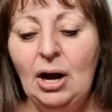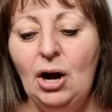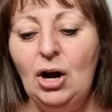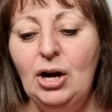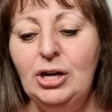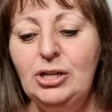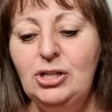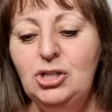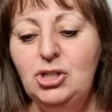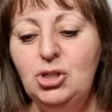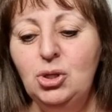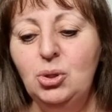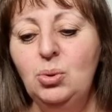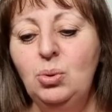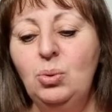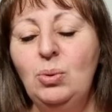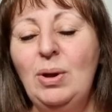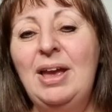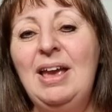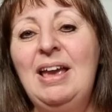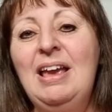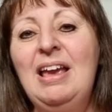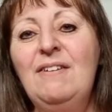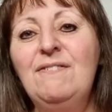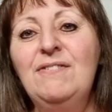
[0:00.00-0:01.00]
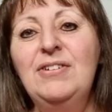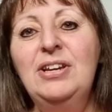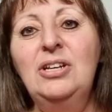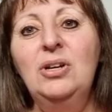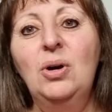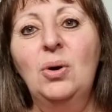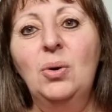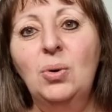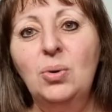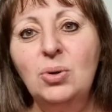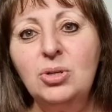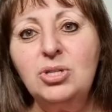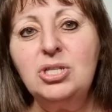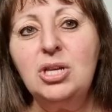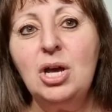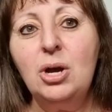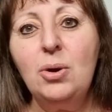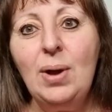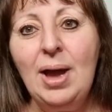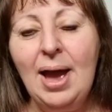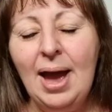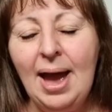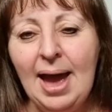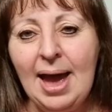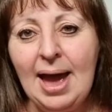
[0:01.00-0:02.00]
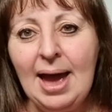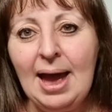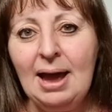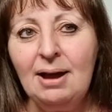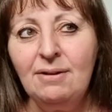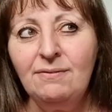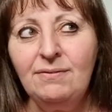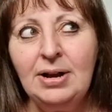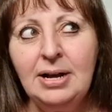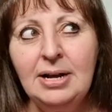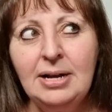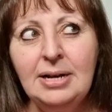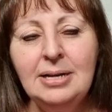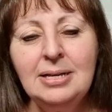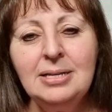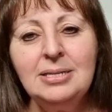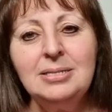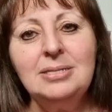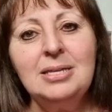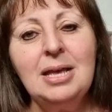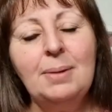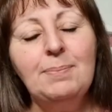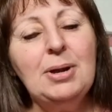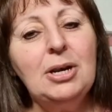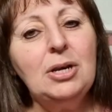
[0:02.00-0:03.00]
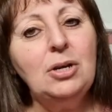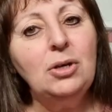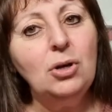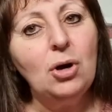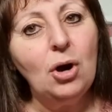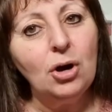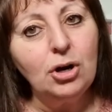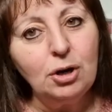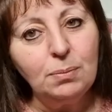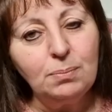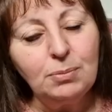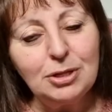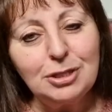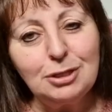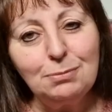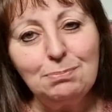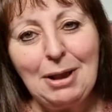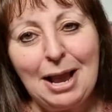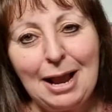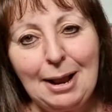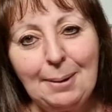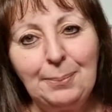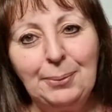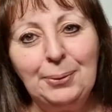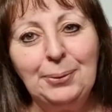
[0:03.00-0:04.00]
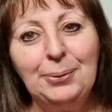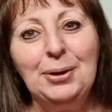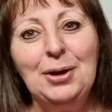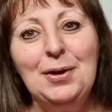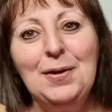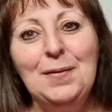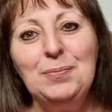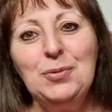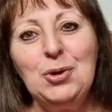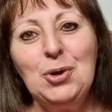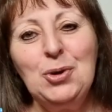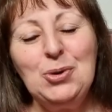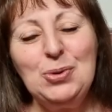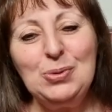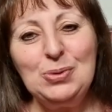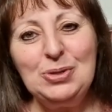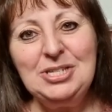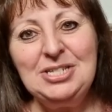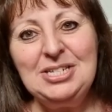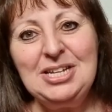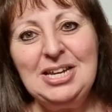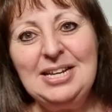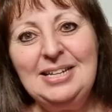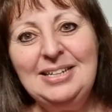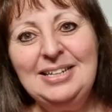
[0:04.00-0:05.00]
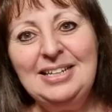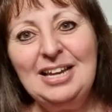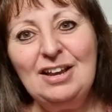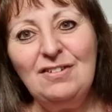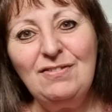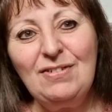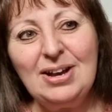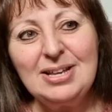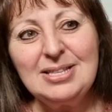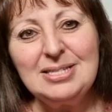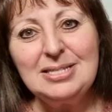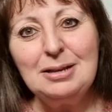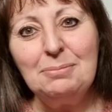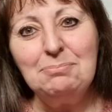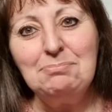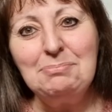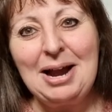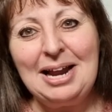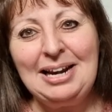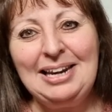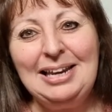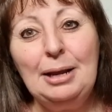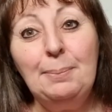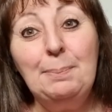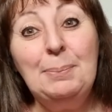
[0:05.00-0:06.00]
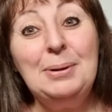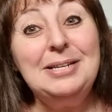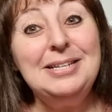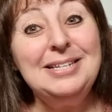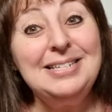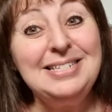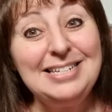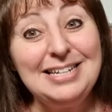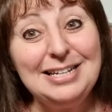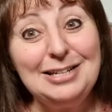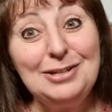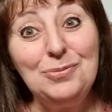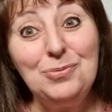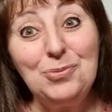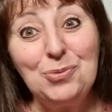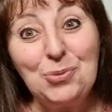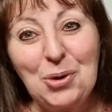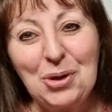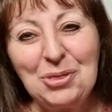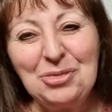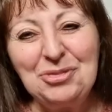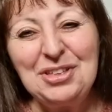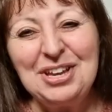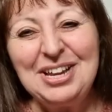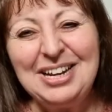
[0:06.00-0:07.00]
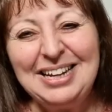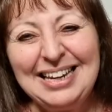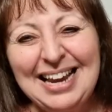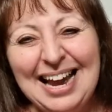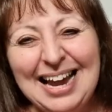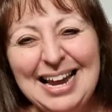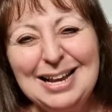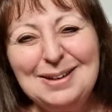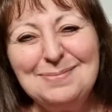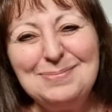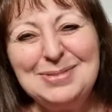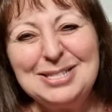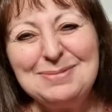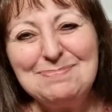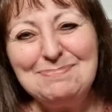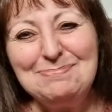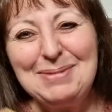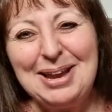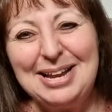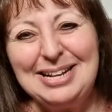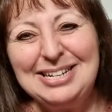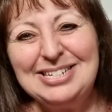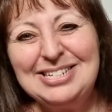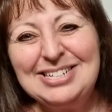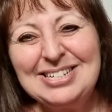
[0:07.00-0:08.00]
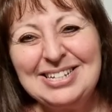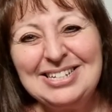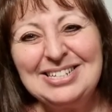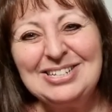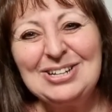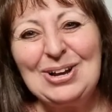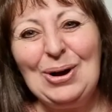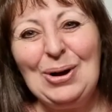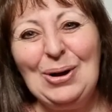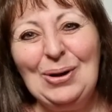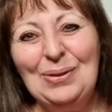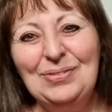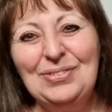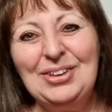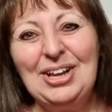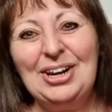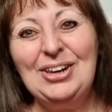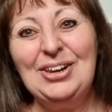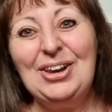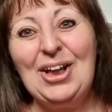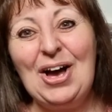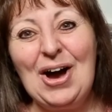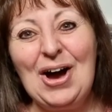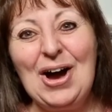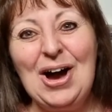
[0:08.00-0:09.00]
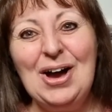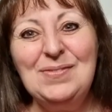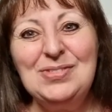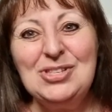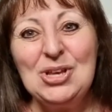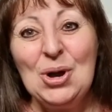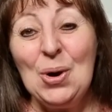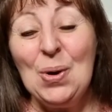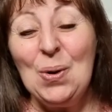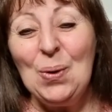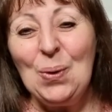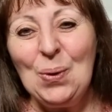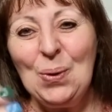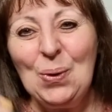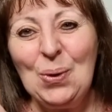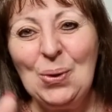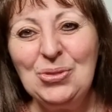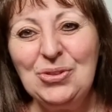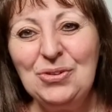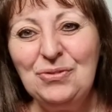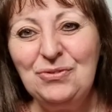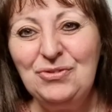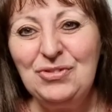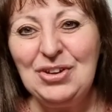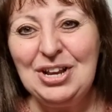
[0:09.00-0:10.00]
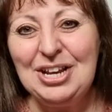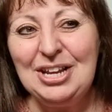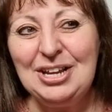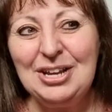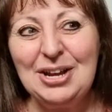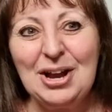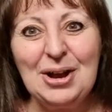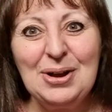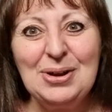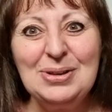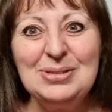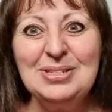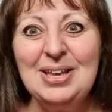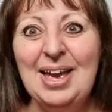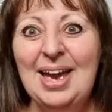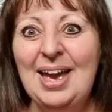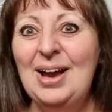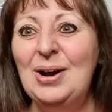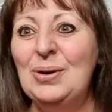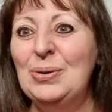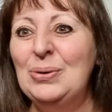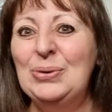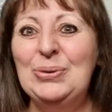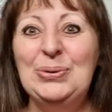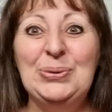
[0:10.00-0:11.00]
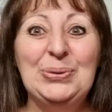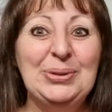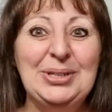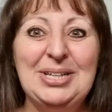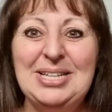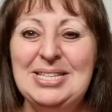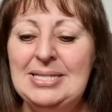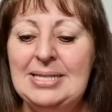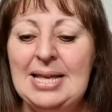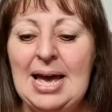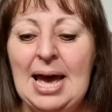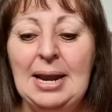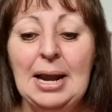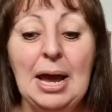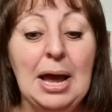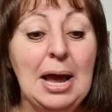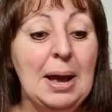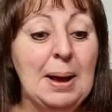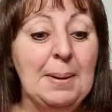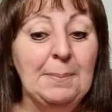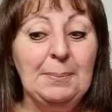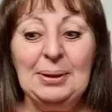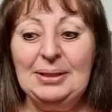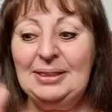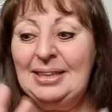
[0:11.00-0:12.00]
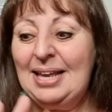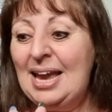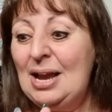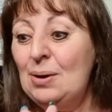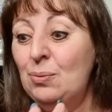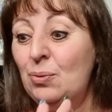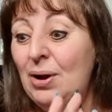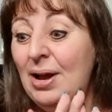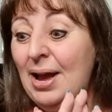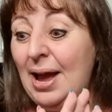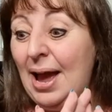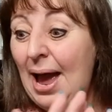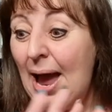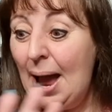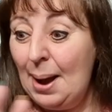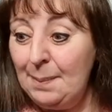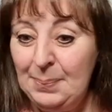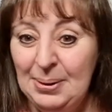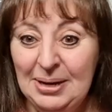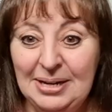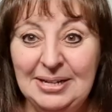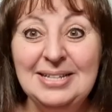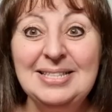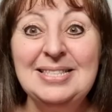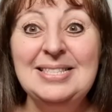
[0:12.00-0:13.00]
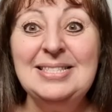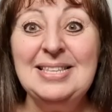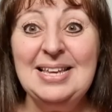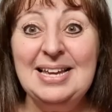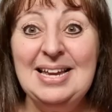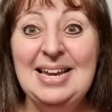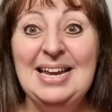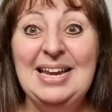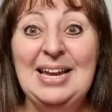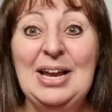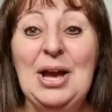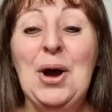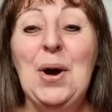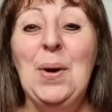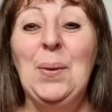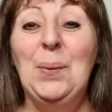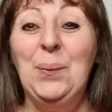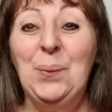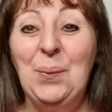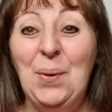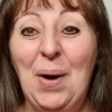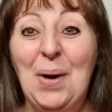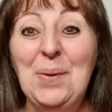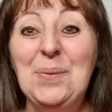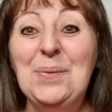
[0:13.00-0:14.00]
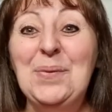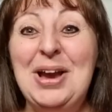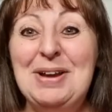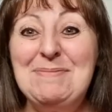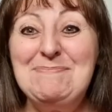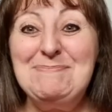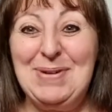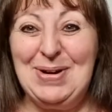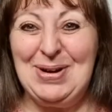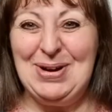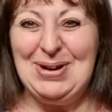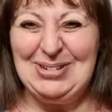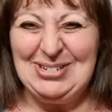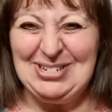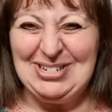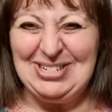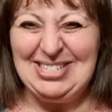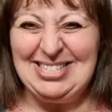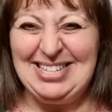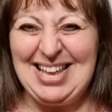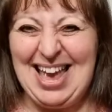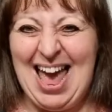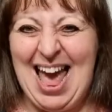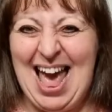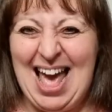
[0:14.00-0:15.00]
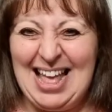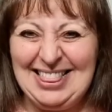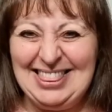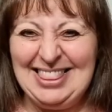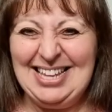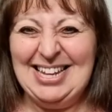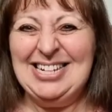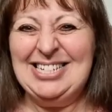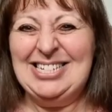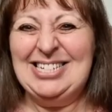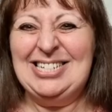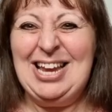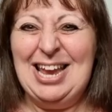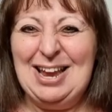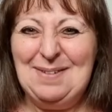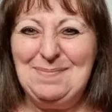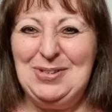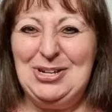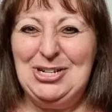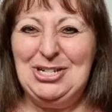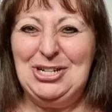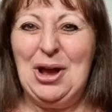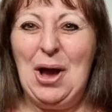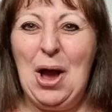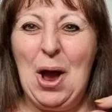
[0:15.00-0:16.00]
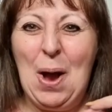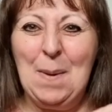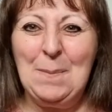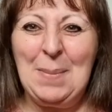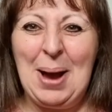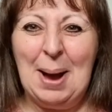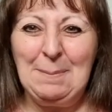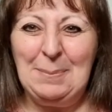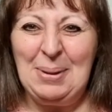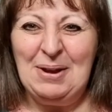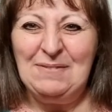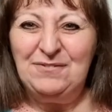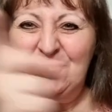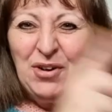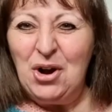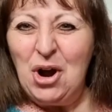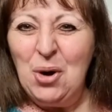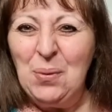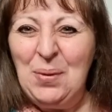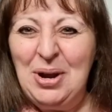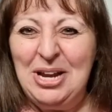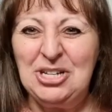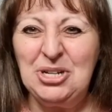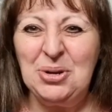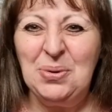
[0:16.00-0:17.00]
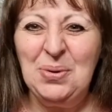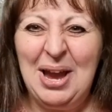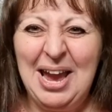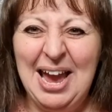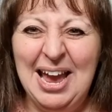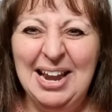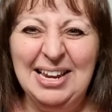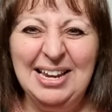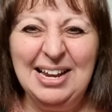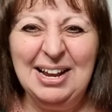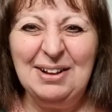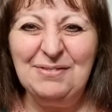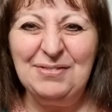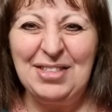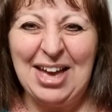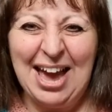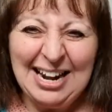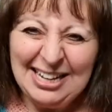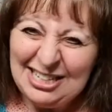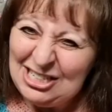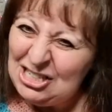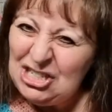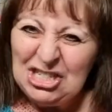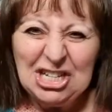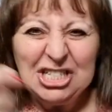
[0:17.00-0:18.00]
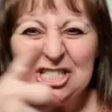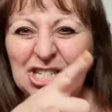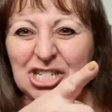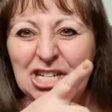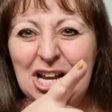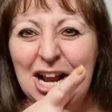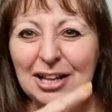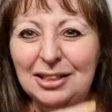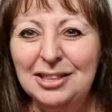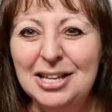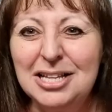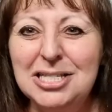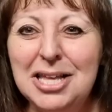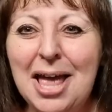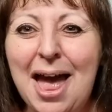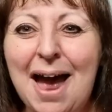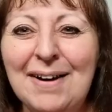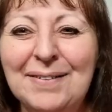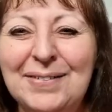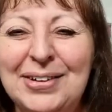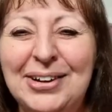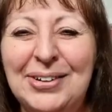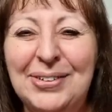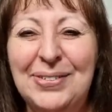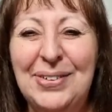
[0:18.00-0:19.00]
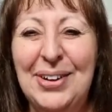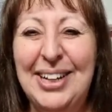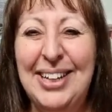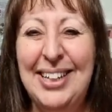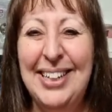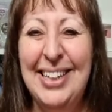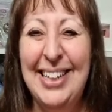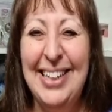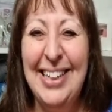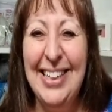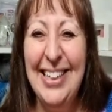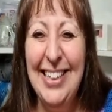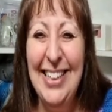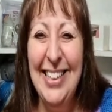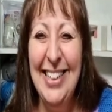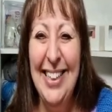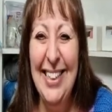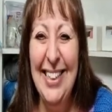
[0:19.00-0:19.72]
I do even also have some anonymous people who did give us some money but didn't want their names mentioned on the lives or the videos. How cool is that? But they were happy to see what we purchased at the Sheep Show. But before we do any of that, just check this out real quickly.